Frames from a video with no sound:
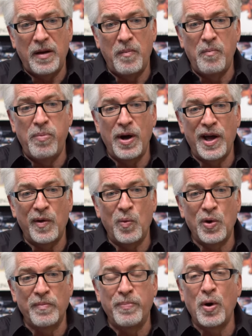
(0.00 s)
But
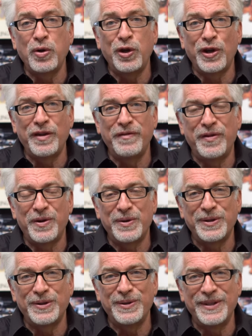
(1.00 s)
we're both looking
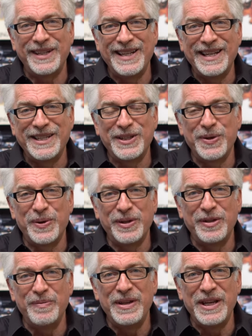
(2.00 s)
forward to it. It's going
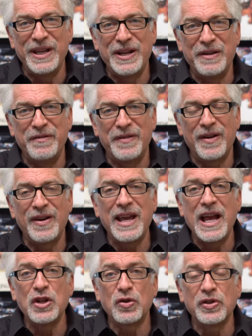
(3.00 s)
to be a very
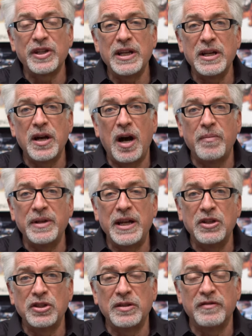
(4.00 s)
interesting
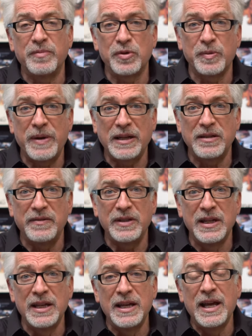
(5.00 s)
combination of perspectives
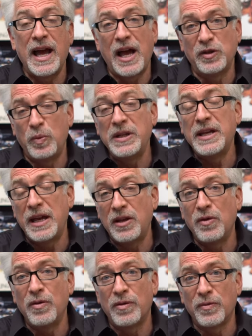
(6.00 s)
as we take
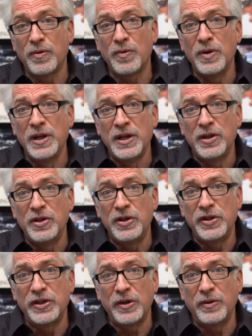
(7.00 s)
you through the
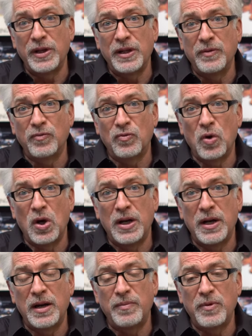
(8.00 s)
Sony raw
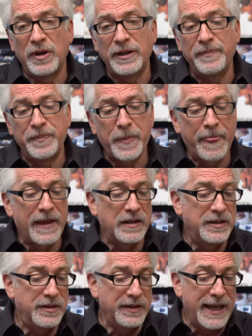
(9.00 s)
upgrade.
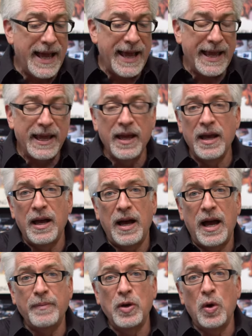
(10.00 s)
Today,
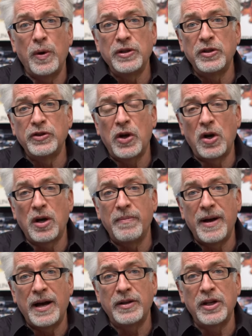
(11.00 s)
I'm going to talk
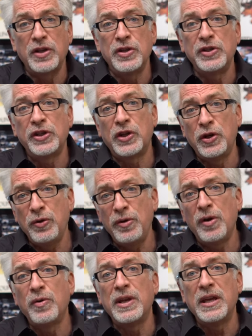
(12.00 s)
about the
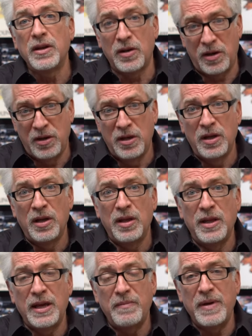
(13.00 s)
Zacuto gear
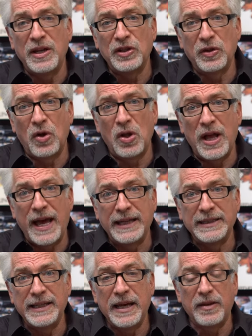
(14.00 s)
that makes it all hang
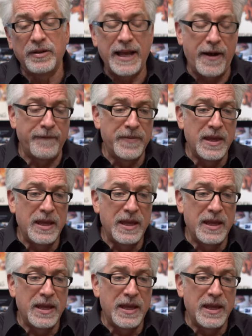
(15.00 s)
together. Now,